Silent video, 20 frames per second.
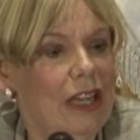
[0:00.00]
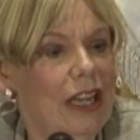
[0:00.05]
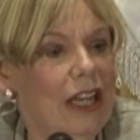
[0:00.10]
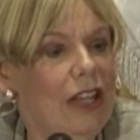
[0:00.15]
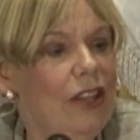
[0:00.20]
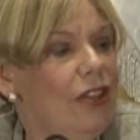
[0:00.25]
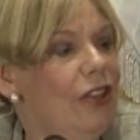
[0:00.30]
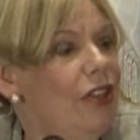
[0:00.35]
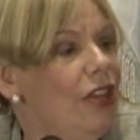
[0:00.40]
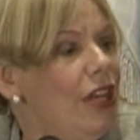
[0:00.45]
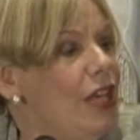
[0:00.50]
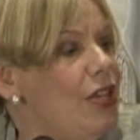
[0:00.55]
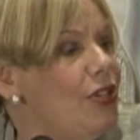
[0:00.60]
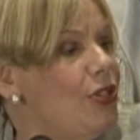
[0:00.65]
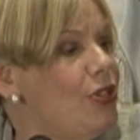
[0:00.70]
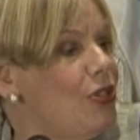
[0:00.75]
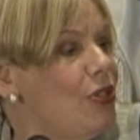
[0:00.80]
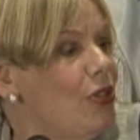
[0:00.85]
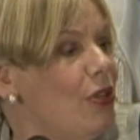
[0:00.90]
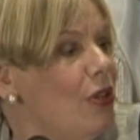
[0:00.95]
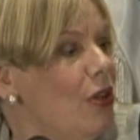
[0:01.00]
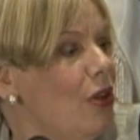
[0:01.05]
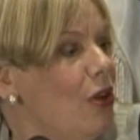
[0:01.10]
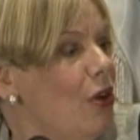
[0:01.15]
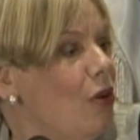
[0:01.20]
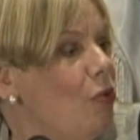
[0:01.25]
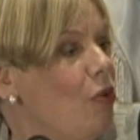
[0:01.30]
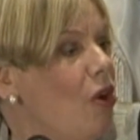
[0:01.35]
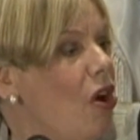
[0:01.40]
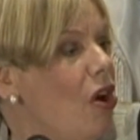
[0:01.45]
And this
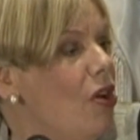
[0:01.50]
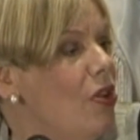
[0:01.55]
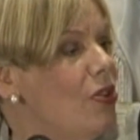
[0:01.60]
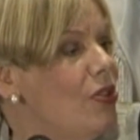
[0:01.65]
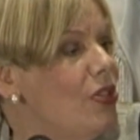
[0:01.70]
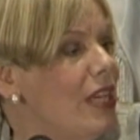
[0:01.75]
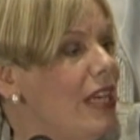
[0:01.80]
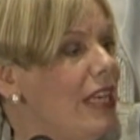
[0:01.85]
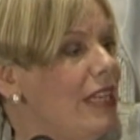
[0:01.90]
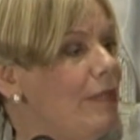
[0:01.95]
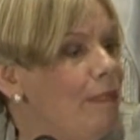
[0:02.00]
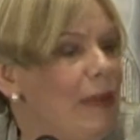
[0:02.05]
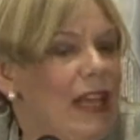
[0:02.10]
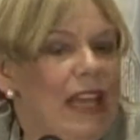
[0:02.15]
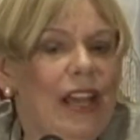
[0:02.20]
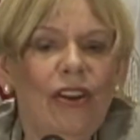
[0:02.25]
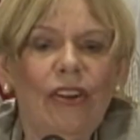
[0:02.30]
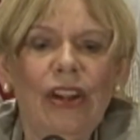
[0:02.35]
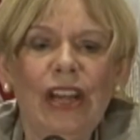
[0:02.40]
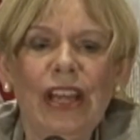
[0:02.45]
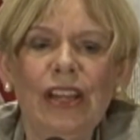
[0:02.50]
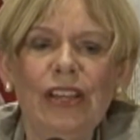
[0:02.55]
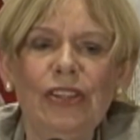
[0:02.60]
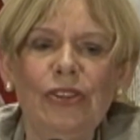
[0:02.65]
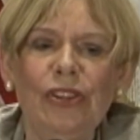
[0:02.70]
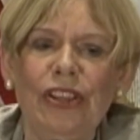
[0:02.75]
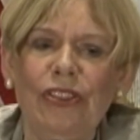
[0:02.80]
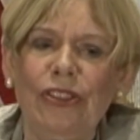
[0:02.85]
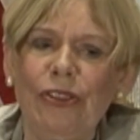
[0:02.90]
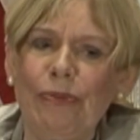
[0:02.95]
was a
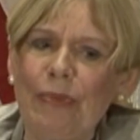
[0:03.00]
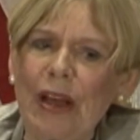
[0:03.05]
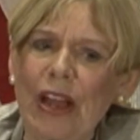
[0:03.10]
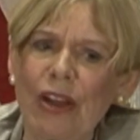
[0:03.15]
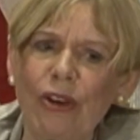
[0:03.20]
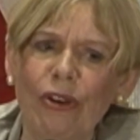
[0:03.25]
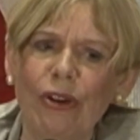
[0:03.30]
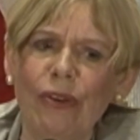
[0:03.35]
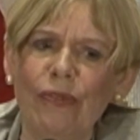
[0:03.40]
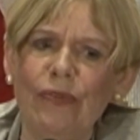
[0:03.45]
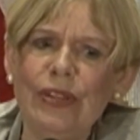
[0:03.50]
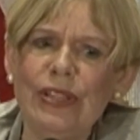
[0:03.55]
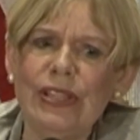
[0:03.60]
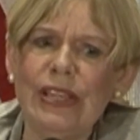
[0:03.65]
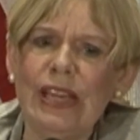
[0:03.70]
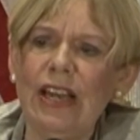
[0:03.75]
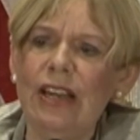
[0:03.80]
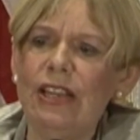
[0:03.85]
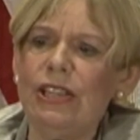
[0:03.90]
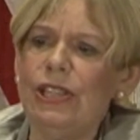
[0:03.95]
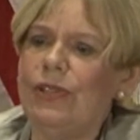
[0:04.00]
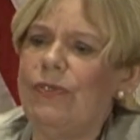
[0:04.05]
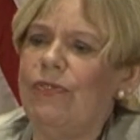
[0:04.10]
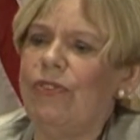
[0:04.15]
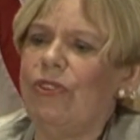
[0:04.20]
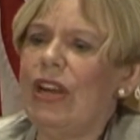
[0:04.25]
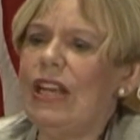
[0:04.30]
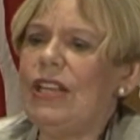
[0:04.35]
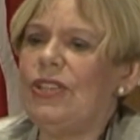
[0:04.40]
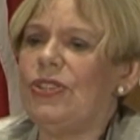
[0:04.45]
period, the biographers tell us,
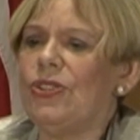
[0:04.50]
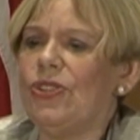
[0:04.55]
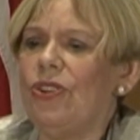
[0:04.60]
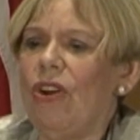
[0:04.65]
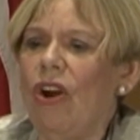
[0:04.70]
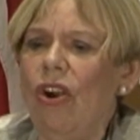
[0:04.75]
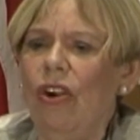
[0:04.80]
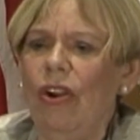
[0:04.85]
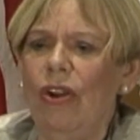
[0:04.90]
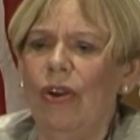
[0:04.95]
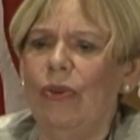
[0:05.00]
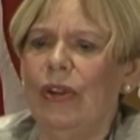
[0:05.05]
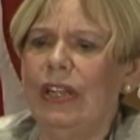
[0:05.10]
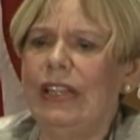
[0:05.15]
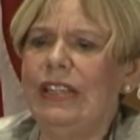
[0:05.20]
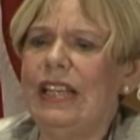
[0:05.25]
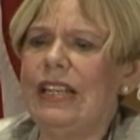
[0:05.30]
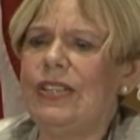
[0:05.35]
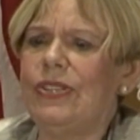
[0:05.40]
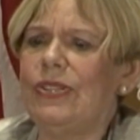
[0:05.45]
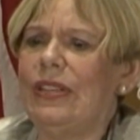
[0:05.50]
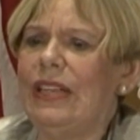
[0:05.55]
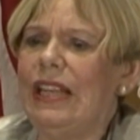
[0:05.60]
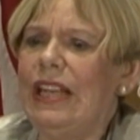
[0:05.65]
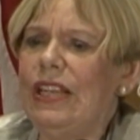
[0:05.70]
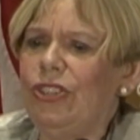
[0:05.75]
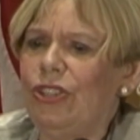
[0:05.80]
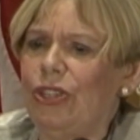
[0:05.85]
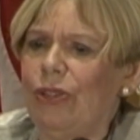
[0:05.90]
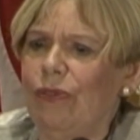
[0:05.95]
of great sorrow and
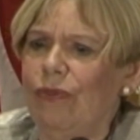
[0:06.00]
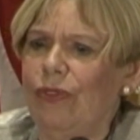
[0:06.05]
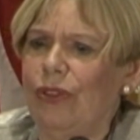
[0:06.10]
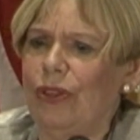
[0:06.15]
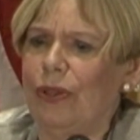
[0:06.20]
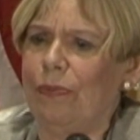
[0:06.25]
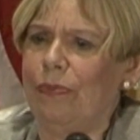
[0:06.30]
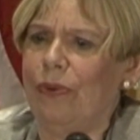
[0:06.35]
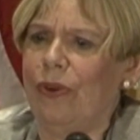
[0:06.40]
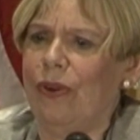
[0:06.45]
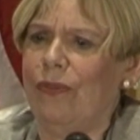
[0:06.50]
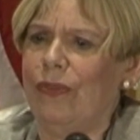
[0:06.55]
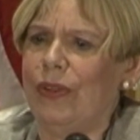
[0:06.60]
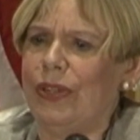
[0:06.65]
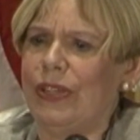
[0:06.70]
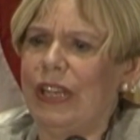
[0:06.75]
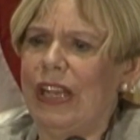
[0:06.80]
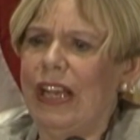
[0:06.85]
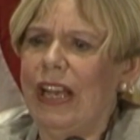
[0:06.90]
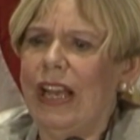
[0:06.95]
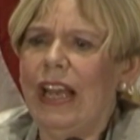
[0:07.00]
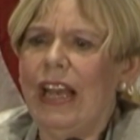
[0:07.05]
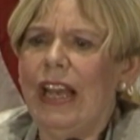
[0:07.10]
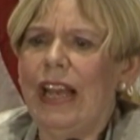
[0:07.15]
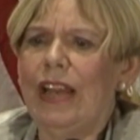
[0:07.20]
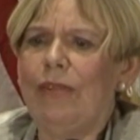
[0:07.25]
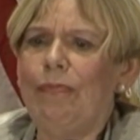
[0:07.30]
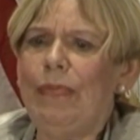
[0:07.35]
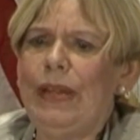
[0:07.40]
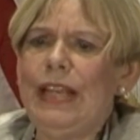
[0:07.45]
desolation for the prophet.
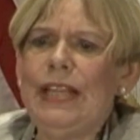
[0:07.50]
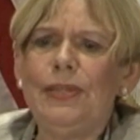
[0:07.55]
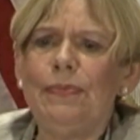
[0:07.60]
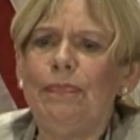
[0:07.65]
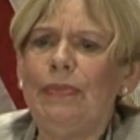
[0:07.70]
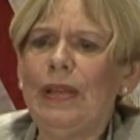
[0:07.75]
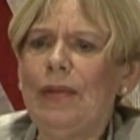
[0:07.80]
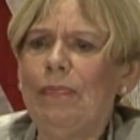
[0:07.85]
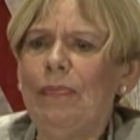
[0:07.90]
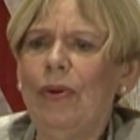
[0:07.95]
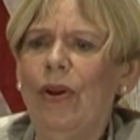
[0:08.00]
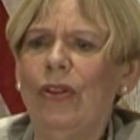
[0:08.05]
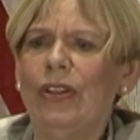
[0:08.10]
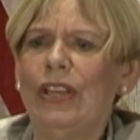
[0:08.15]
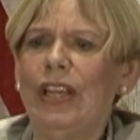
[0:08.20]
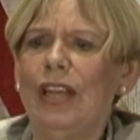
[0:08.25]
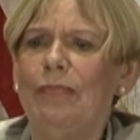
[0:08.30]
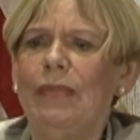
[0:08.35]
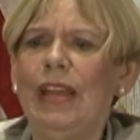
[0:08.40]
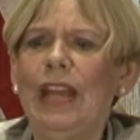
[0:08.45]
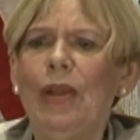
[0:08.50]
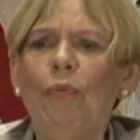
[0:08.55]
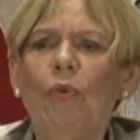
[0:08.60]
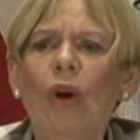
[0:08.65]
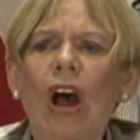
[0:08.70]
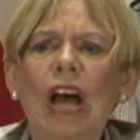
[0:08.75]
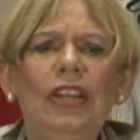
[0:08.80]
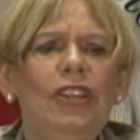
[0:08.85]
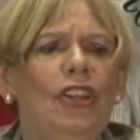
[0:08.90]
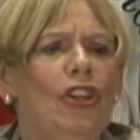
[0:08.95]
Peace be upon him. He
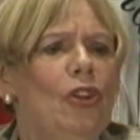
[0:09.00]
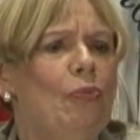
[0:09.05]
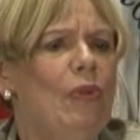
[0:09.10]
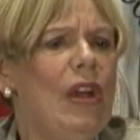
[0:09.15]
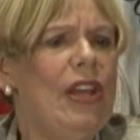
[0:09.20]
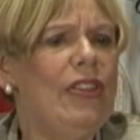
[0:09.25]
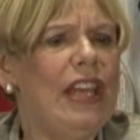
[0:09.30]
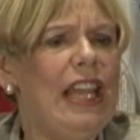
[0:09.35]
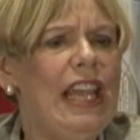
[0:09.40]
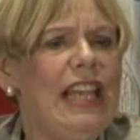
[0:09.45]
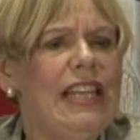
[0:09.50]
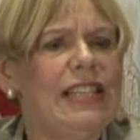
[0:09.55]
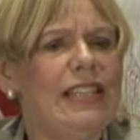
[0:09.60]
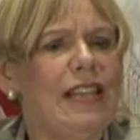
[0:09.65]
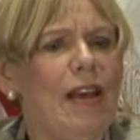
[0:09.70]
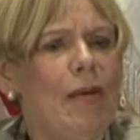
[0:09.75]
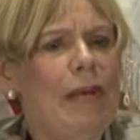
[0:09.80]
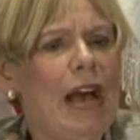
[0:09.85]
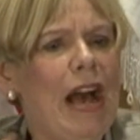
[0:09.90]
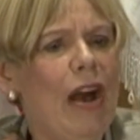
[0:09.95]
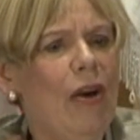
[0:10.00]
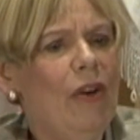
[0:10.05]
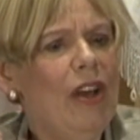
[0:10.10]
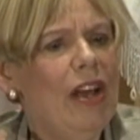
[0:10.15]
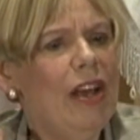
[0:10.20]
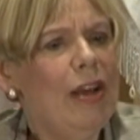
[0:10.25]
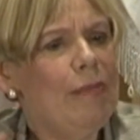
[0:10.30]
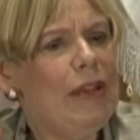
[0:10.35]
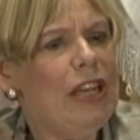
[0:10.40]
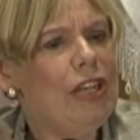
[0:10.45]
wondered whether he'd somehow
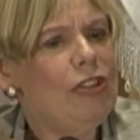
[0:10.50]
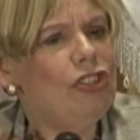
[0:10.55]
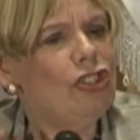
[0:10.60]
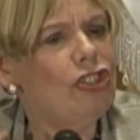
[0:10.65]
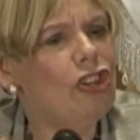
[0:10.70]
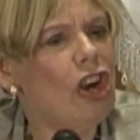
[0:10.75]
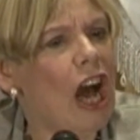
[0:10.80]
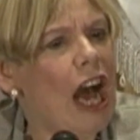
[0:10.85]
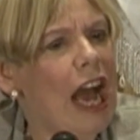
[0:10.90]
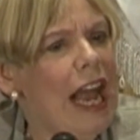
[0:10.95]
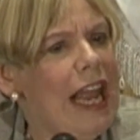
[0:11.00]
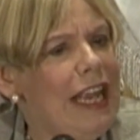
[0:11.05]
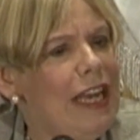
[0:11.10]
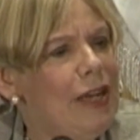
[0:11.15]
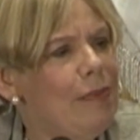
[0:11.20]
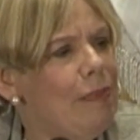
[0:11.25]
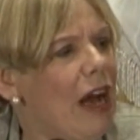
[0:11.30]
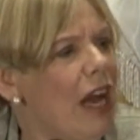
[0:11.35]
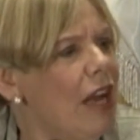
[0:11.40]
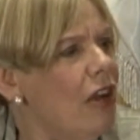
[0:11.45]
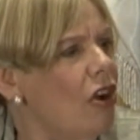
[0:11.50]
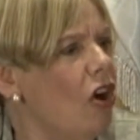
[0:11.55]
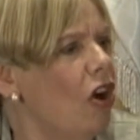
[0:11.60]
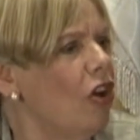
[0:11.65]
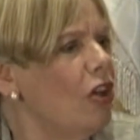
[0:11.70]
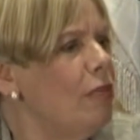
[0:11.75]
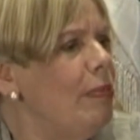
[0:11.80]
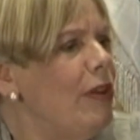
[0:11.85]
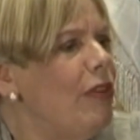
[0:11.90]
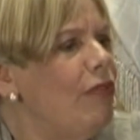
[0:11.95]
been tried by
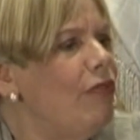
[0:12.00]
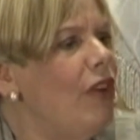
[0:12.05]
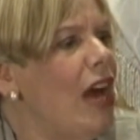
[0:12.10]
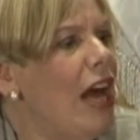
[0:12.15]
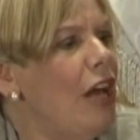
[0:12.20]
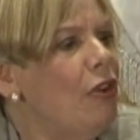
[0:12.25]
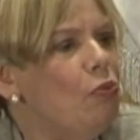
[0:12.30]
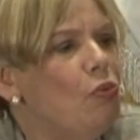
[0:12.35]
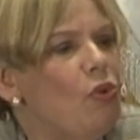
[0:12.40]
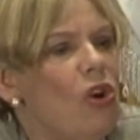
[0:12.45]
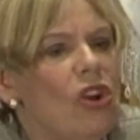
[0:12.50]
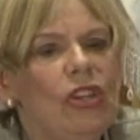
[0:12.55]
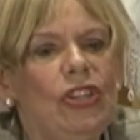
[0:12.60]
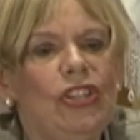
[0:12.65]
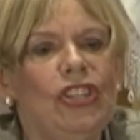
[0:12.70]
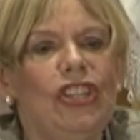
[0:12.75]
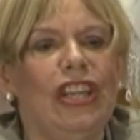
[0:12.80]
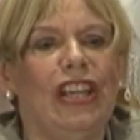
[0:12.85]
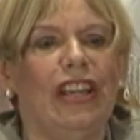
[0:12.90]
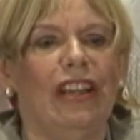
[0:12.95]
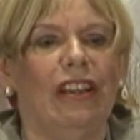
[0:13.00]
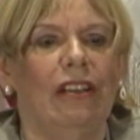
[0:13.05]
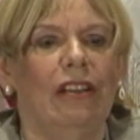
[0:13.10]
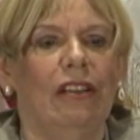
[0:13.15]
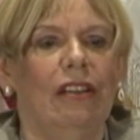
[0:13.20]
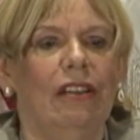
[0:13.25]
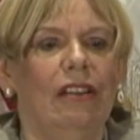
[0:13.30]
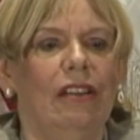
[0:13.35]
God but found wanting.